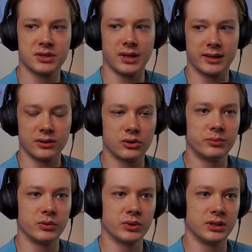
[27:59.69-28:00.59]
like it could
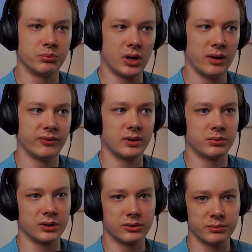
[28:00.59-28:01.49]
be really
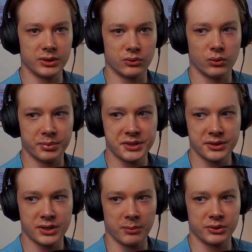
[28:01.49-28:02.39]
profitable and could be a cool business
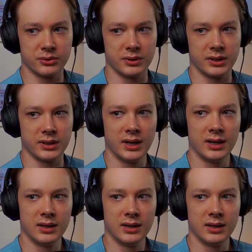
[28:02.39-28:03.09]
opportunity,